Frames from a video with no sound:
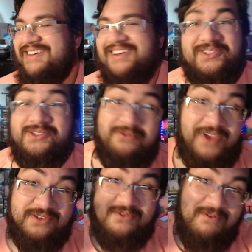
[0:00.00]
Also
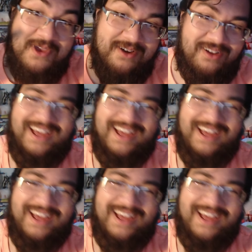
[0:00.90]
face reveal.